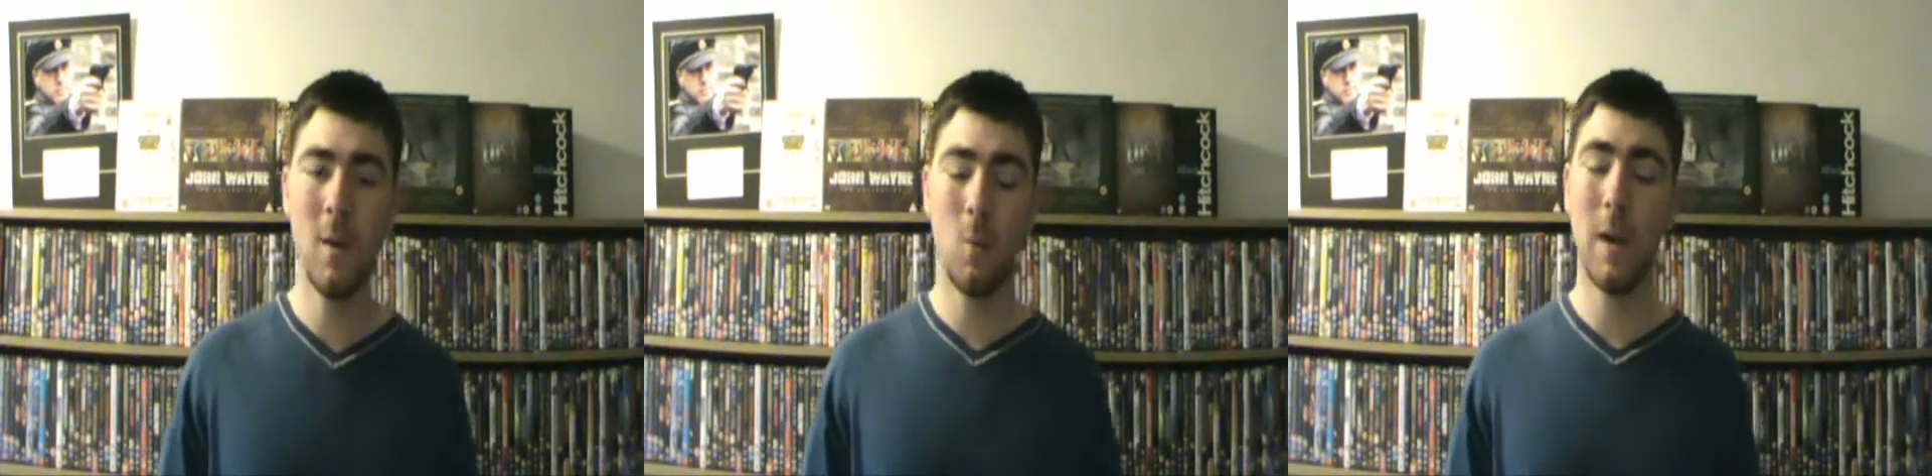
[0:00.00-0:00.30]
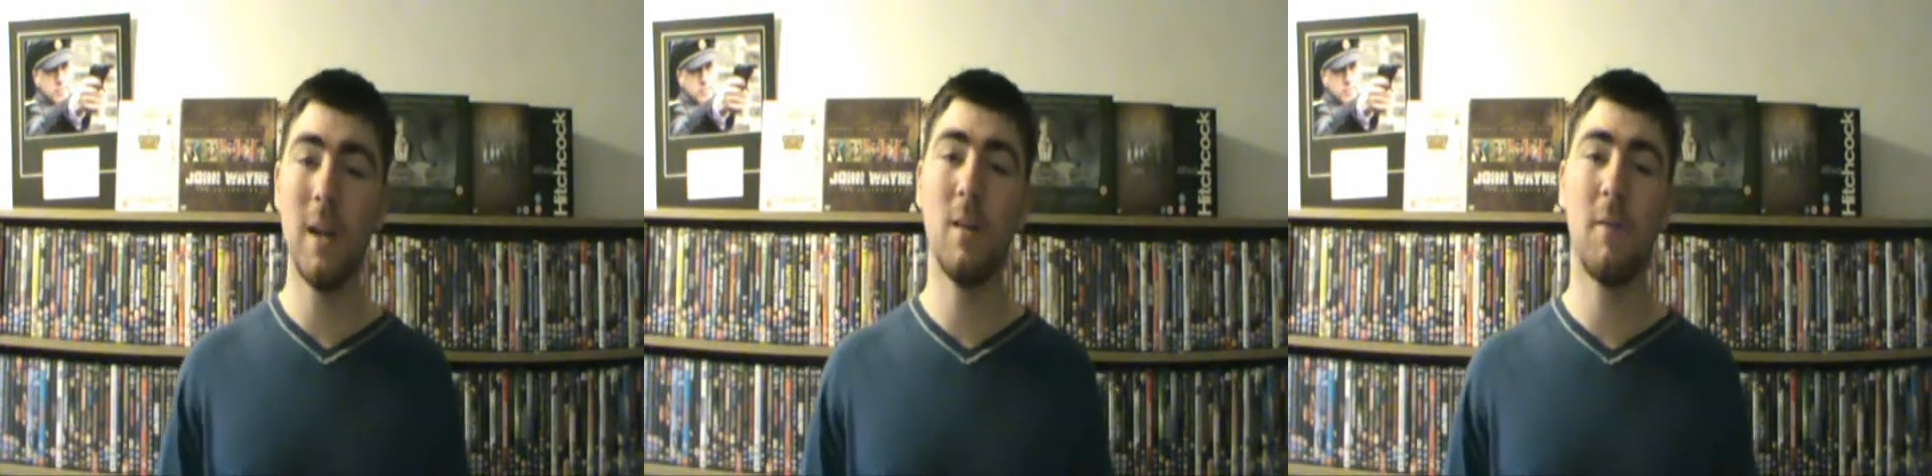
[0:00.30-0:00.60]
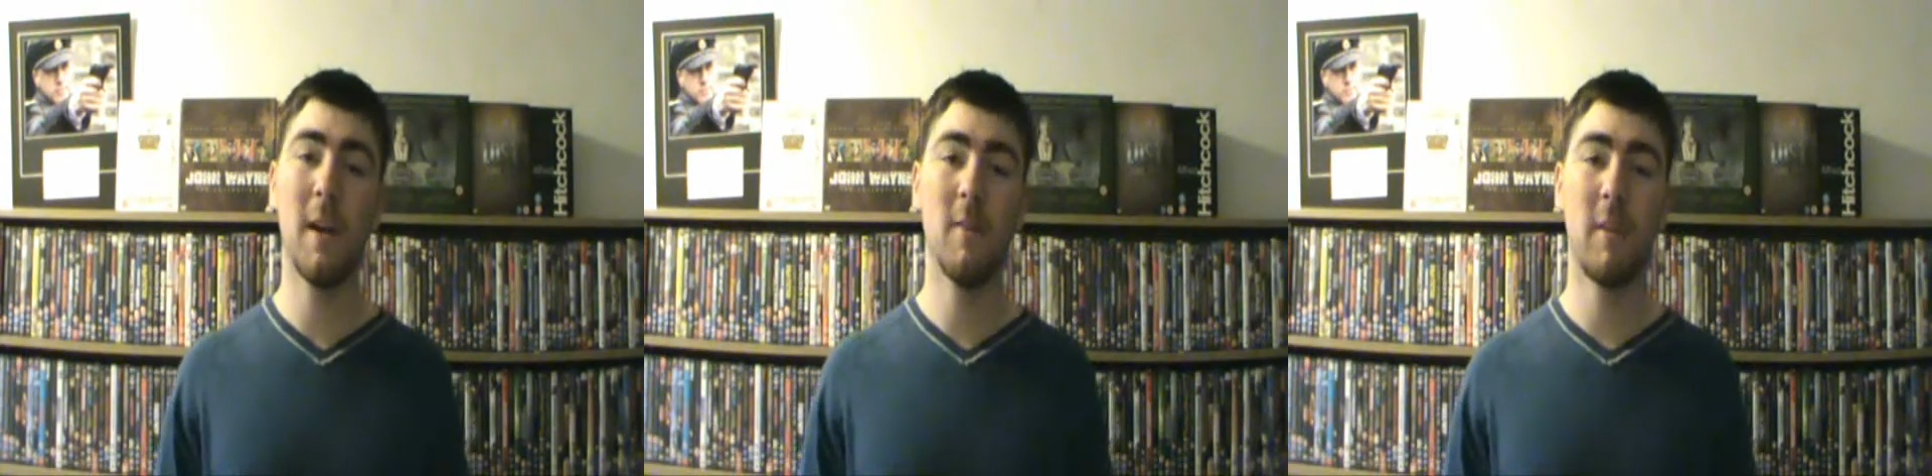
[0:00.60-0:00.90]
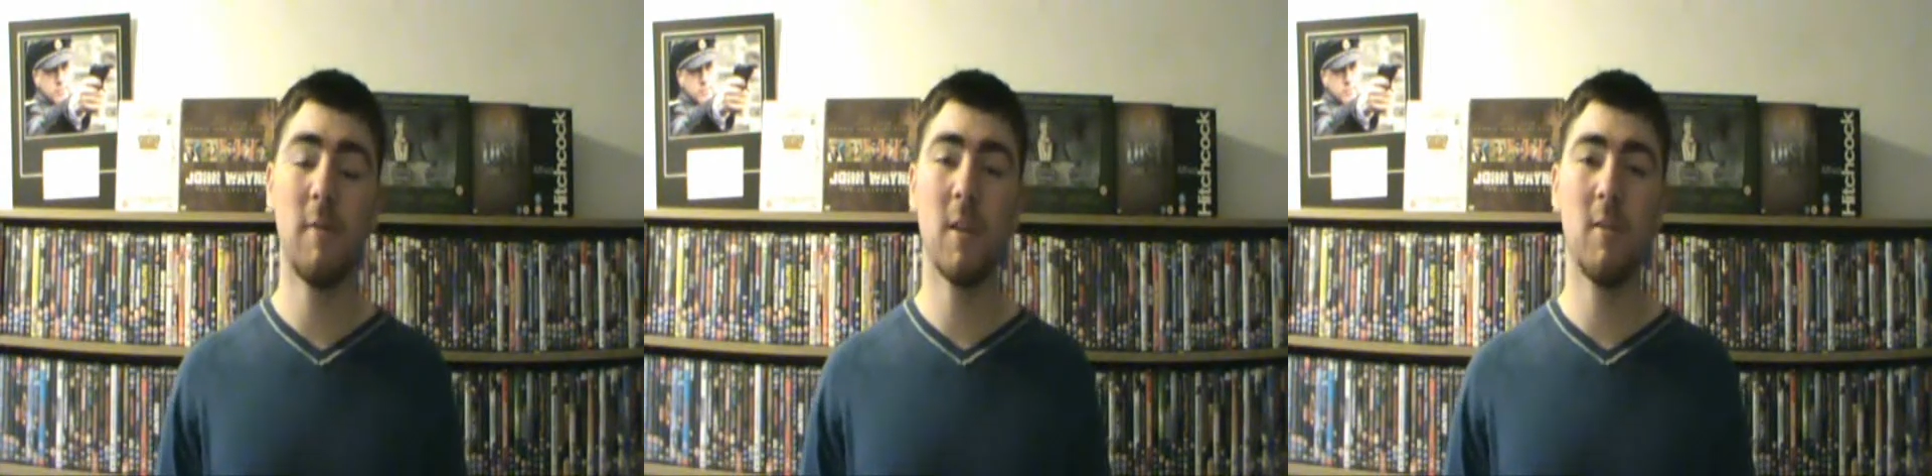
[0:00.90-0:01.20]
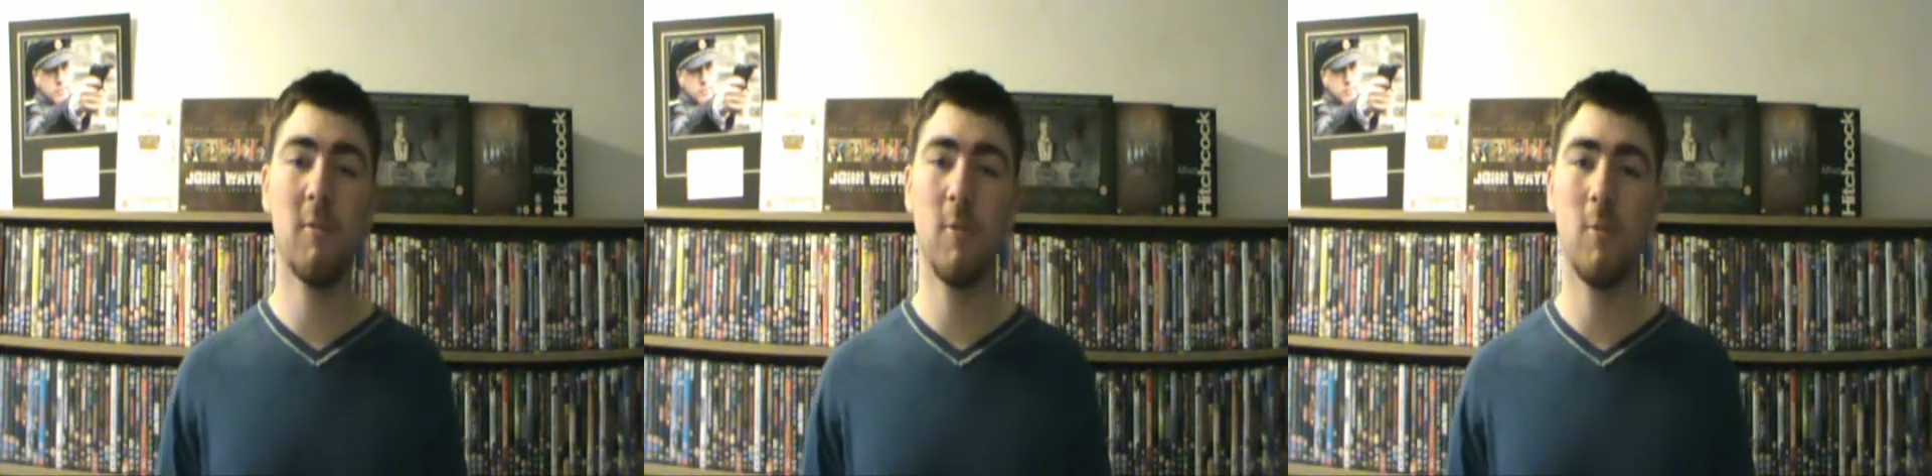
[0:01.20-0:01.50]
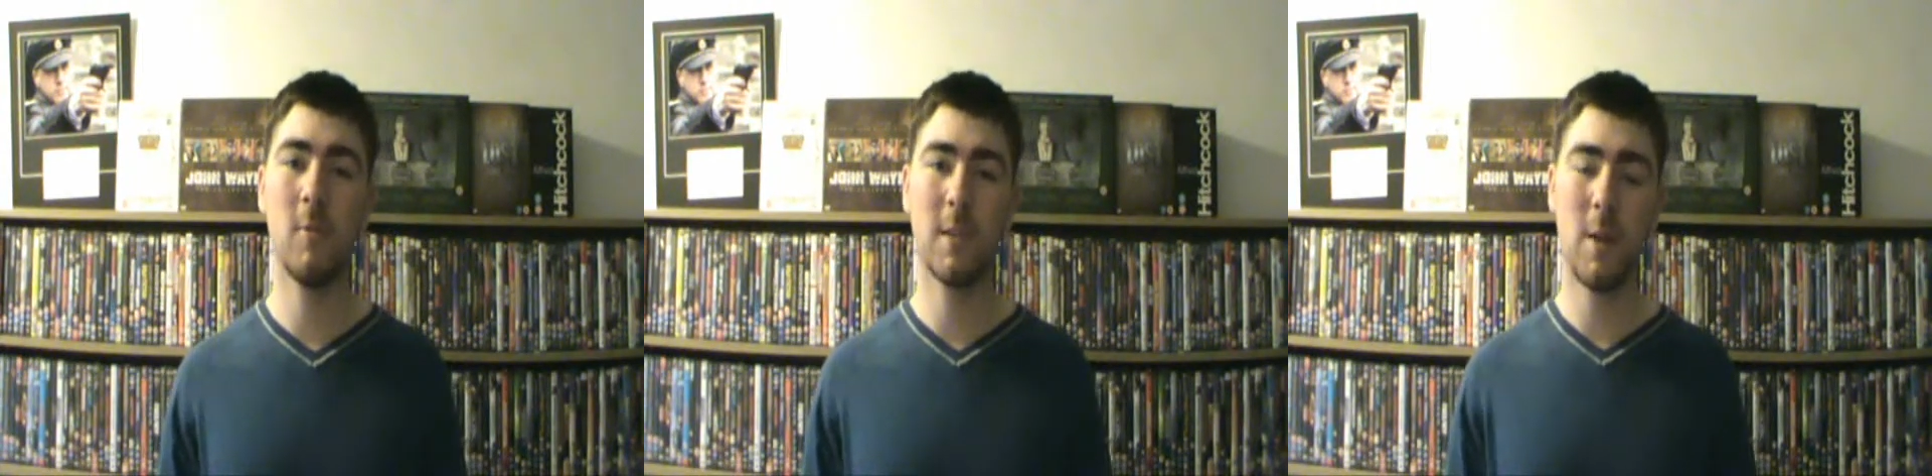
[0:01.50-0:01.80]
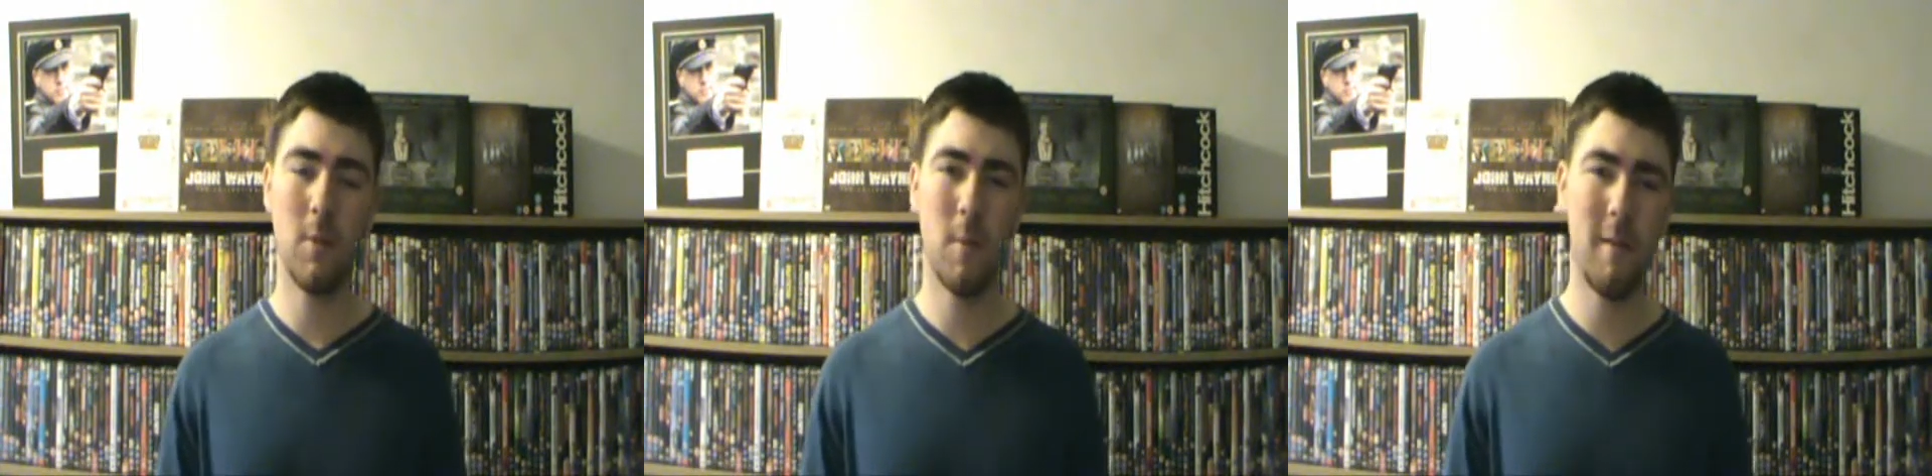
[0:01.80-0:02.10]
went in a van travelling through
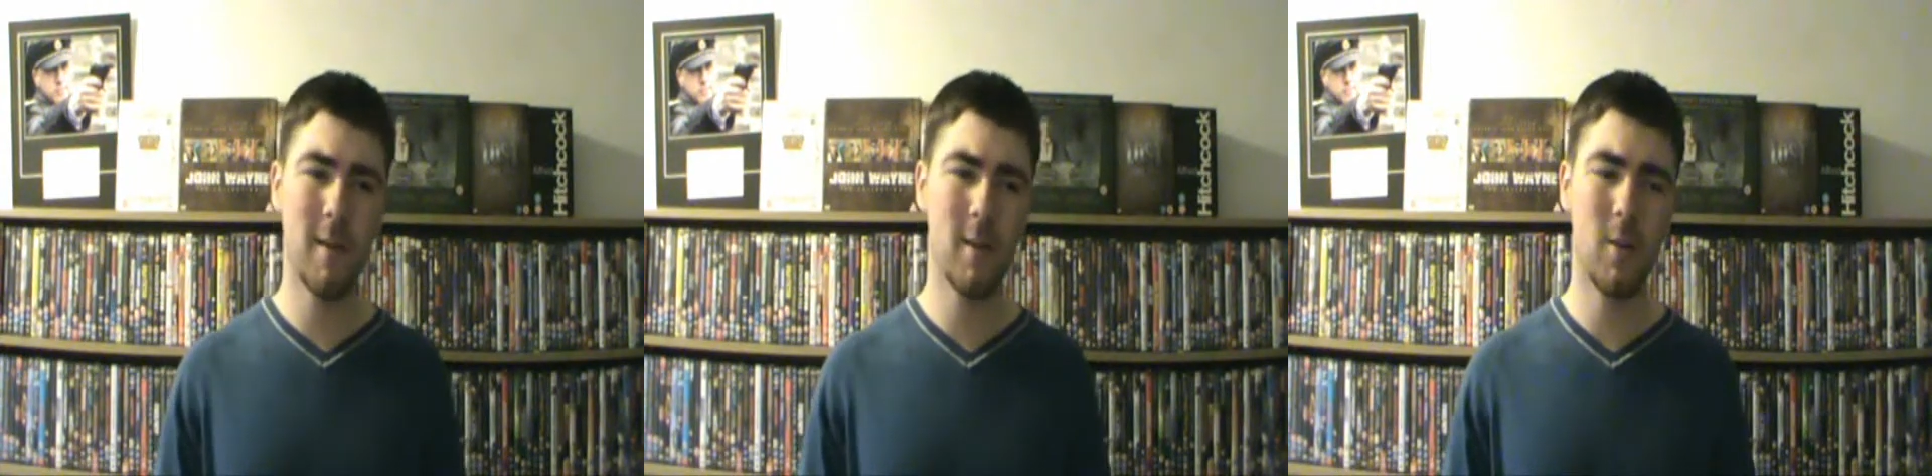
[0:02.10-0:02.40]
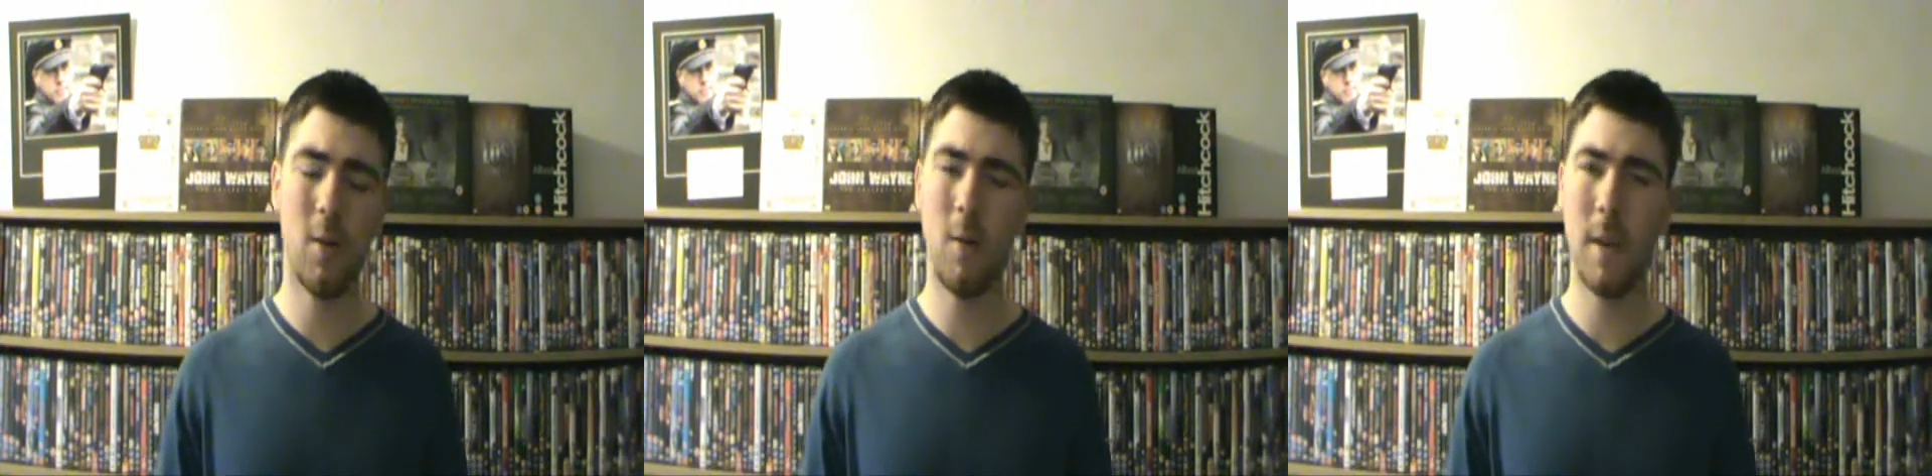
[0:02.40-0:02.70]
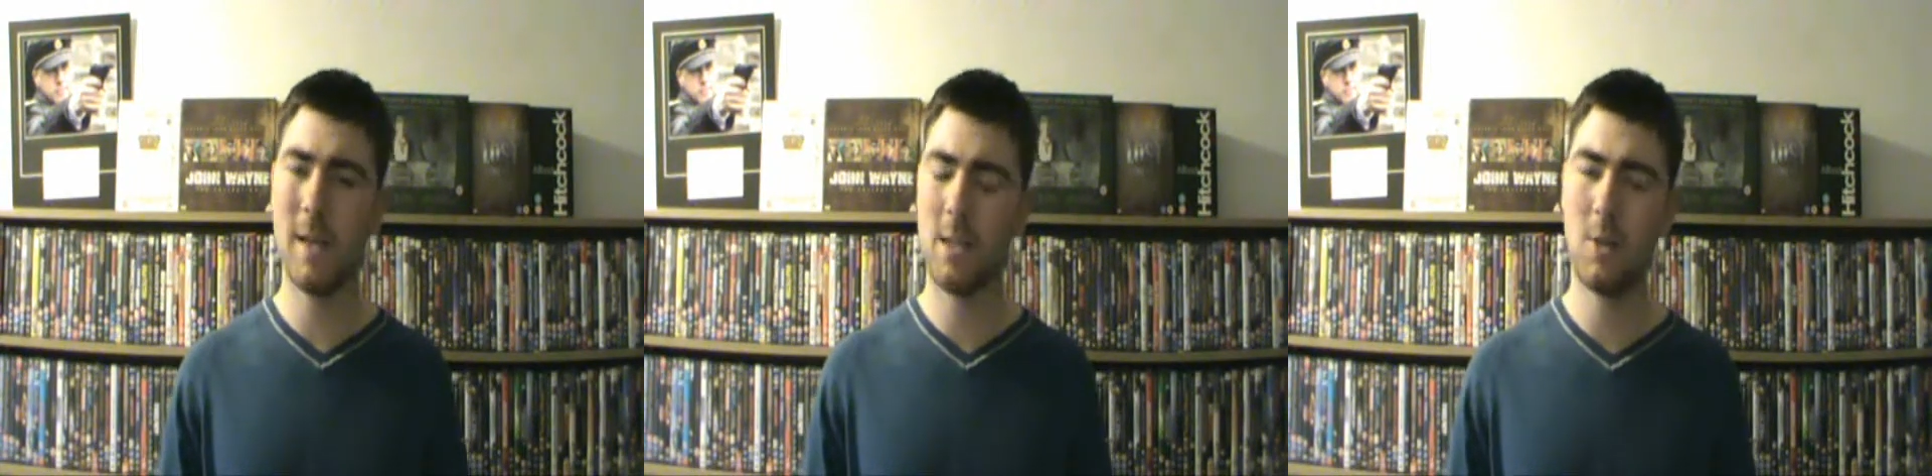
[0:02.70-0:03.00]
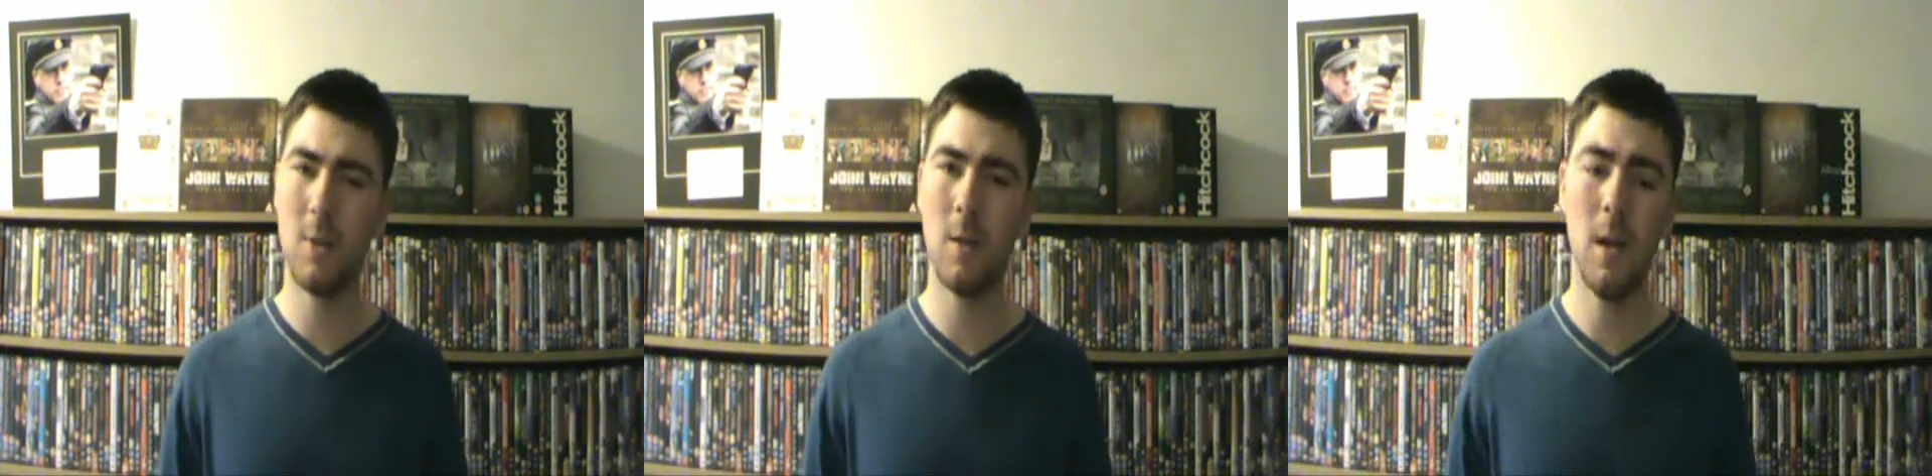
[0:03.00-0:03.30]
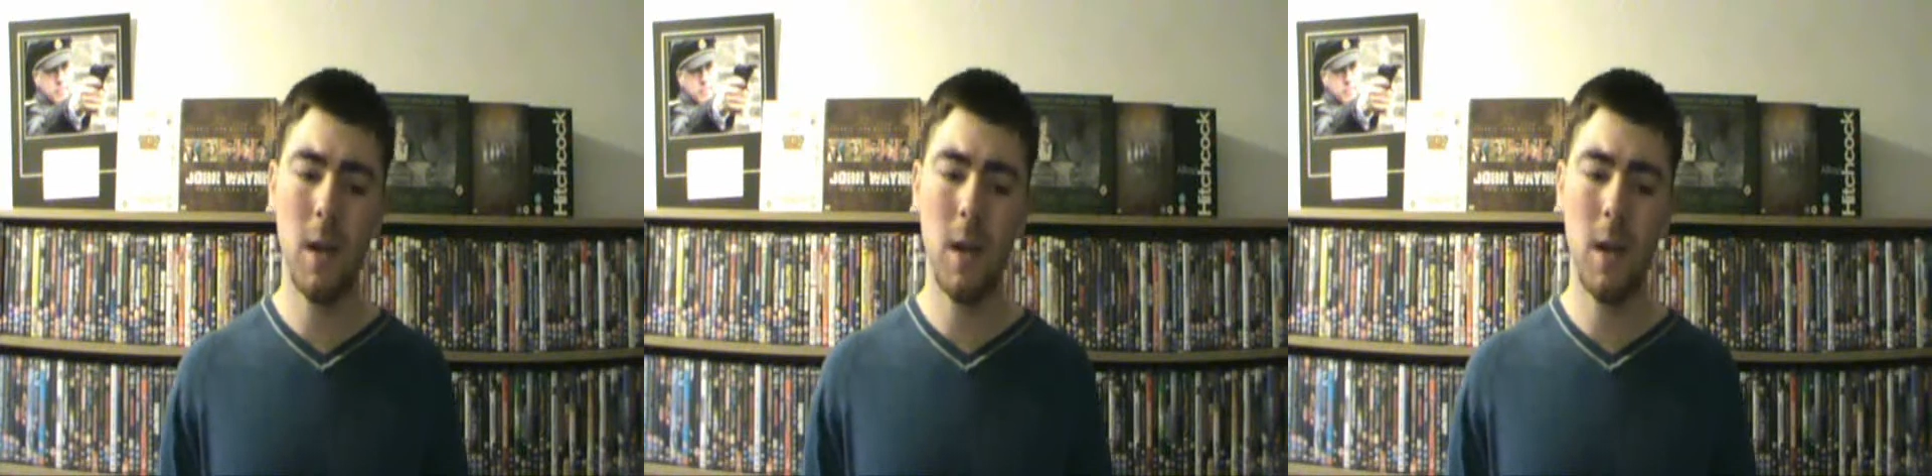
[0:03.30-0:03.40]
South America or Mexico,